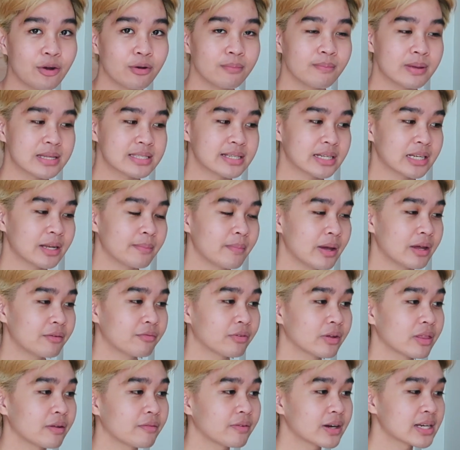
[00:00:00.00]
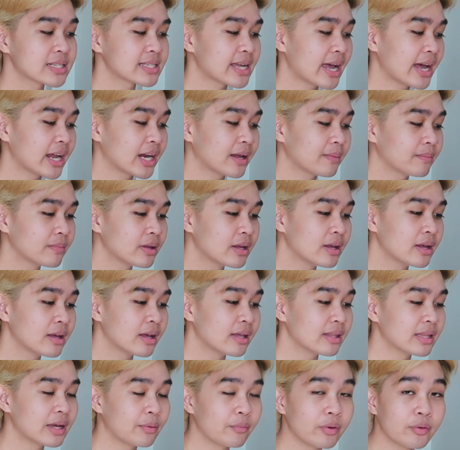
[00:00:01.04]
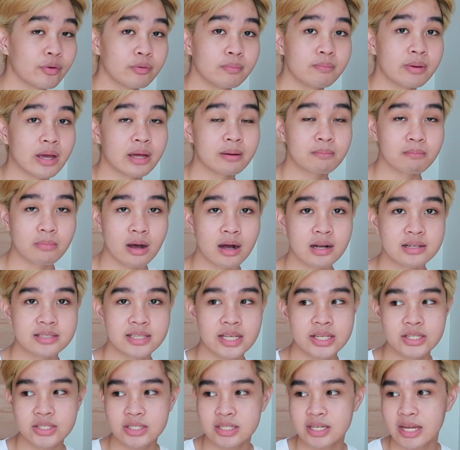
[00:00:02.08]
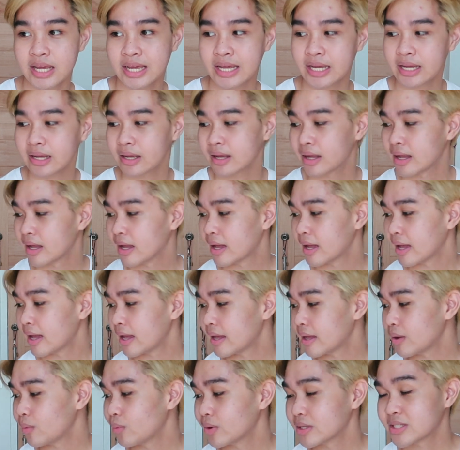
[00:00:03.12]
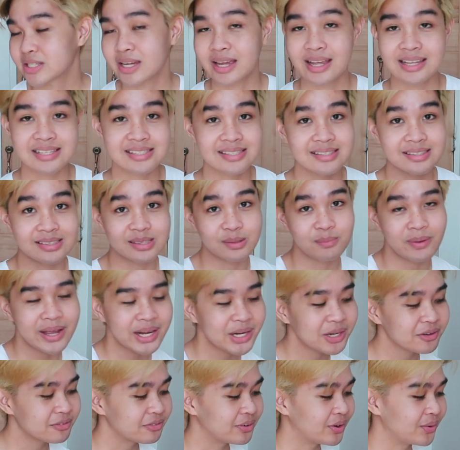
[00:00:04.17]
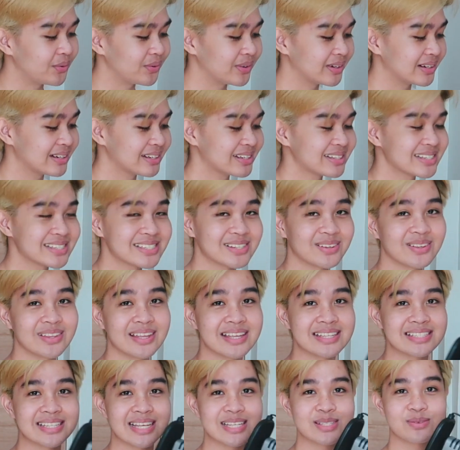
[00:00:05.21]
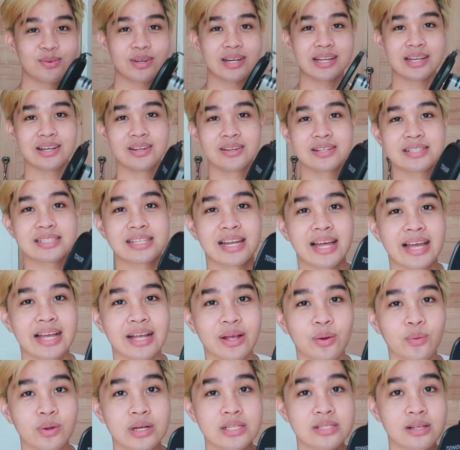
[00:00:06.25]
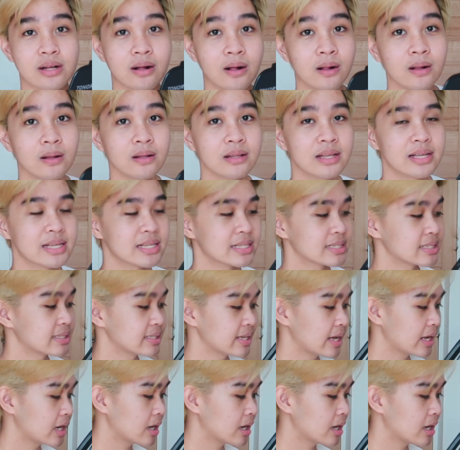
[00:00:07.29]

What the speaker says: would basically be it for the first item that we would be unboxing today, which is the microphone. So this is what it looks like when it's all set